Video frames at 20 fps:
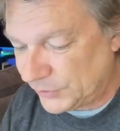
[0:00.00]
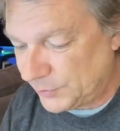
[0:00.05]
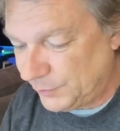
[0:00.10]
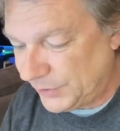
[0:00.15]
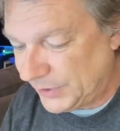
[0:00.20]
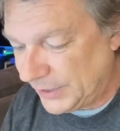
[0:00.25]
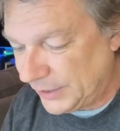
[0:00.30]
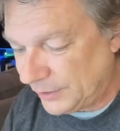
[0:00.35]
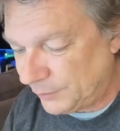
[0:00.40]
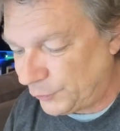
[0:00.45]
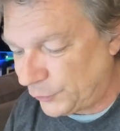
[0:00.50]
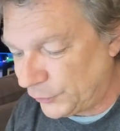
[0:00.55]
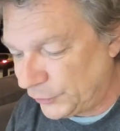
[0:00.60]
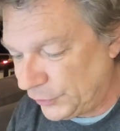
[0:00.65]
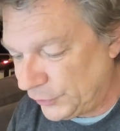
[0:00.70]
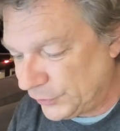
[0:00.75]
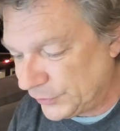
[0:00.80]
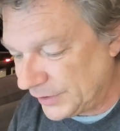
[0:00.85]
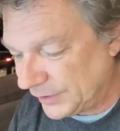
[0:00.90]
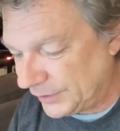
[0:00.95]
to begin
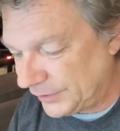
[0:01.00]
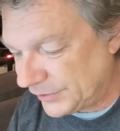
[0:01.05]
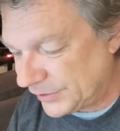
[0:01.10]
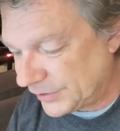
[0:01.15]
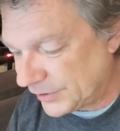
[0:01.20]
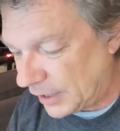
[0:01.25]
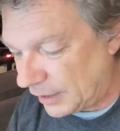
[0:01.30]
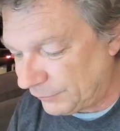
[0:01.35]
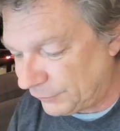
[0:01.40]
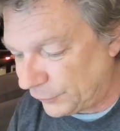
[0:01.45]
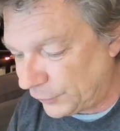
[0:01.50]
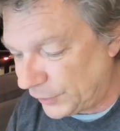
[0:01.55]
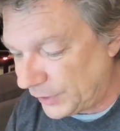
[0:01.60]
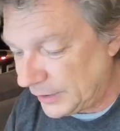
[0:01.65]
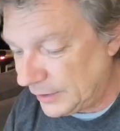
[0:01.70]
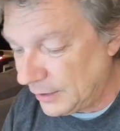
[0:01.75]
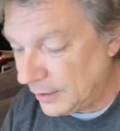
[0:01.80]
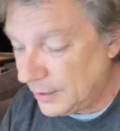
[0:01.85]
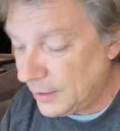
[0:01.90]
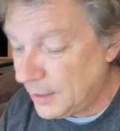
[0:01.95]
producing
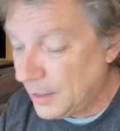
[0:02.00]
discovery,